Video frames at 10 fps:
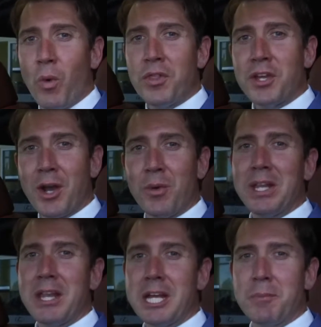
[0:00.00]
One thing I
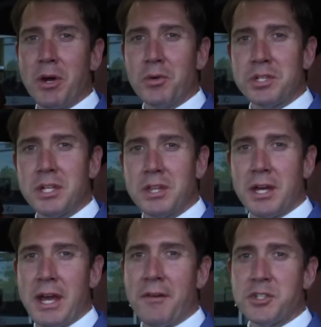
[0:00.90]
really like about
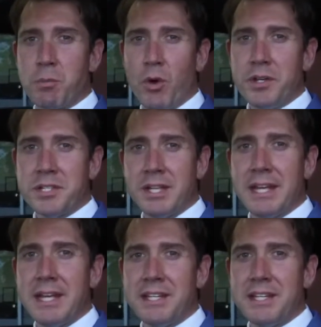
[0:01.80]
the F-Sport